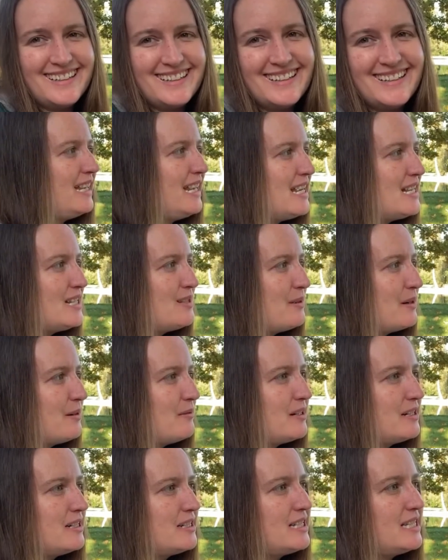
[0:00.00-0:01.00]
Guess what I
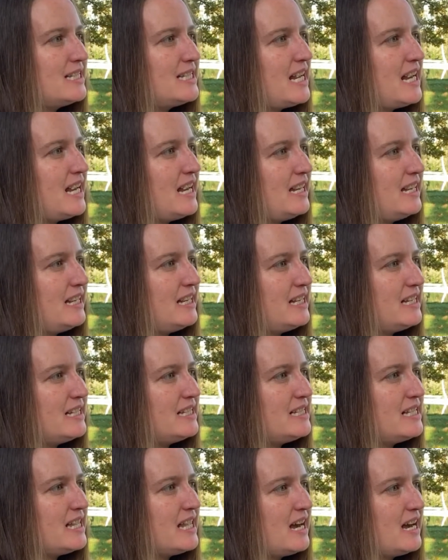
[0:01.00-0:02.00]
wanted to say is
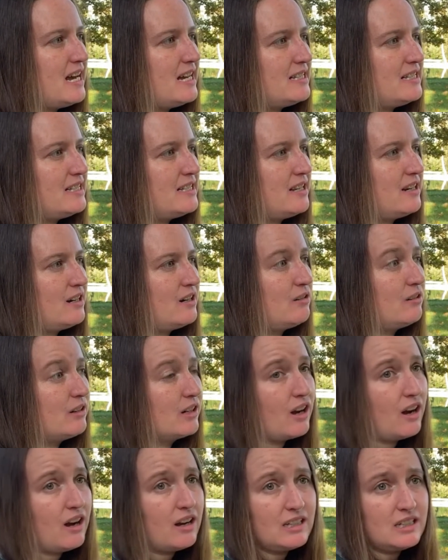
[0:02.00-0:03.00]
that
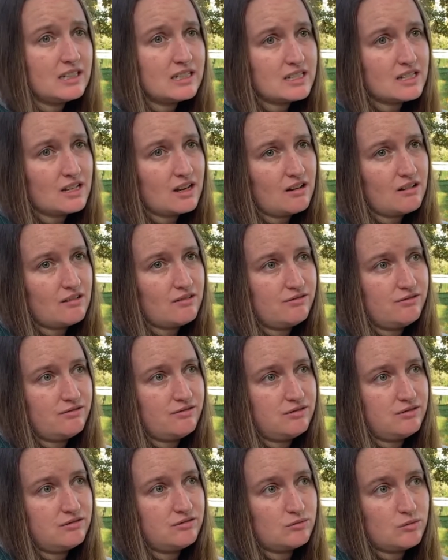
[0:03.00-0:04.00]
regardless of
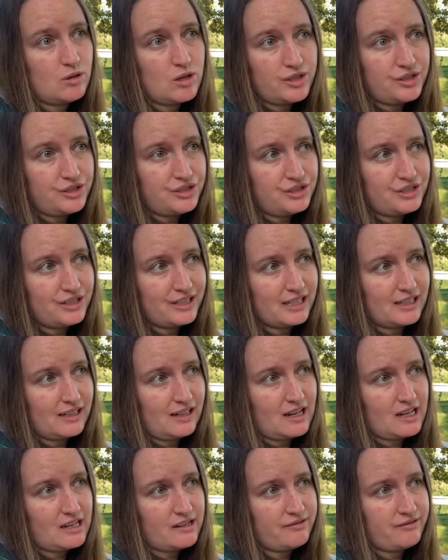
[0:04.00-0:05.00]
what you're doing in
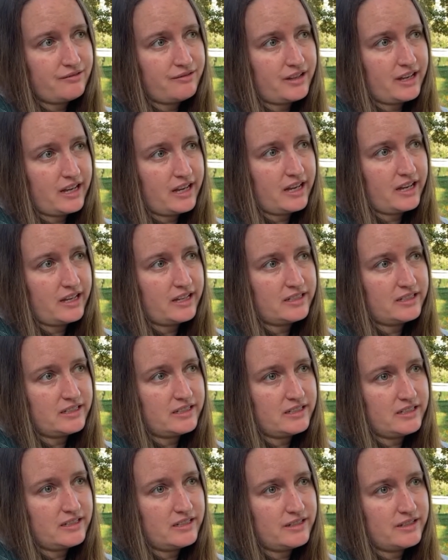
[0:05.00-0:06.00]
life
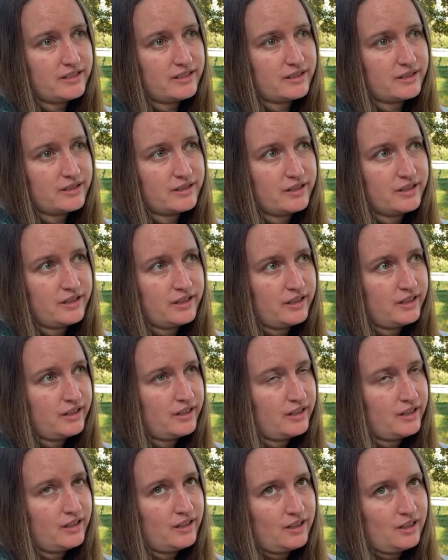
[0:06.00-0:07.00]
and
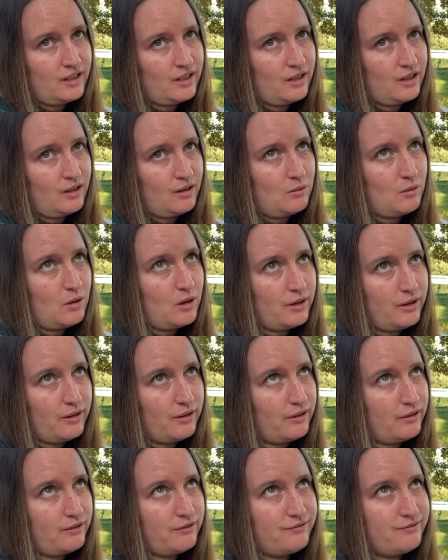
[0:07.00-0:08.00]
what you're